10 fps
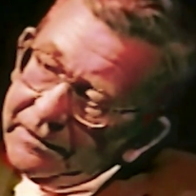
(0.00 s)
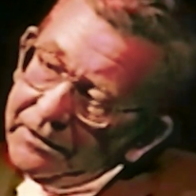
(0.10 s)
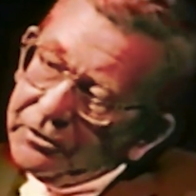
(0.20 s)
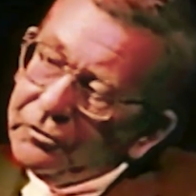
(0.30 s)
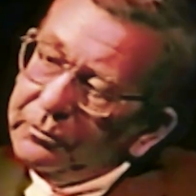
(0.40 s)
a
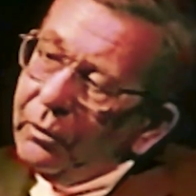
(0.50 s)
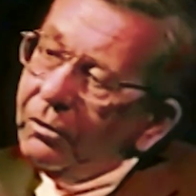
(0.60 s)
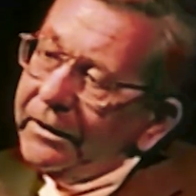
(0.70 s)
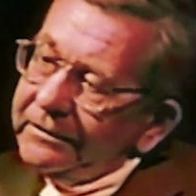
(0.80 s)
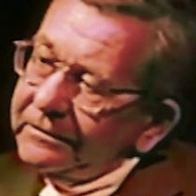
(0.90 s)
good
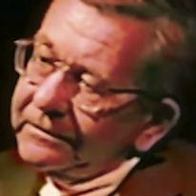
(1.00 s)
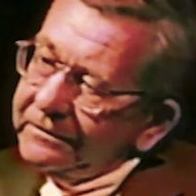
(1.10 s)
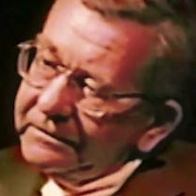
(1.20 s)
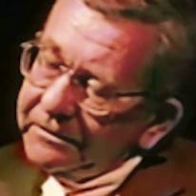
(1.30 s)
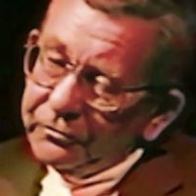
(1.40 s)
part
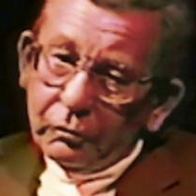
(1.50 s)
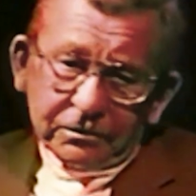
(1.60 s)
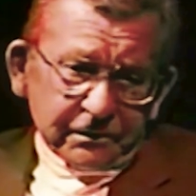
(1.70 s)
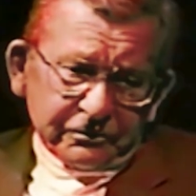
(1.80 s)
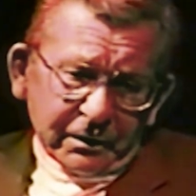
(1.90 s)
across
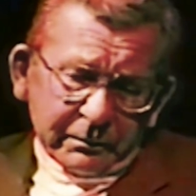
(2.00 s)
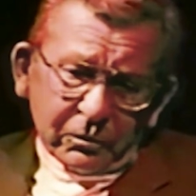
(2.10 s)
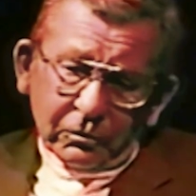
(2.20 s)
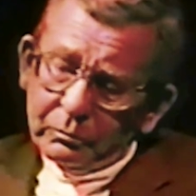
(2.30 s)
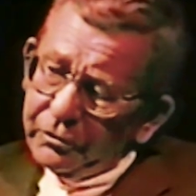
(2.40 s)
the
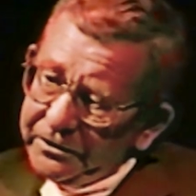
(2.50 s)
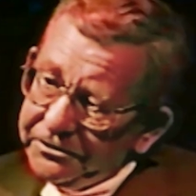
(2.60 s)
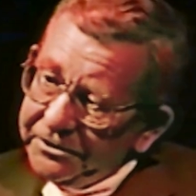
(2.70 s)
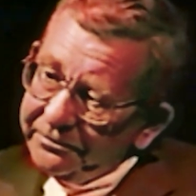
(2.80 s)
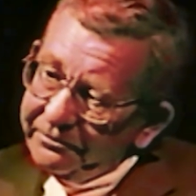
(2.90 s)
Triborough Bridge.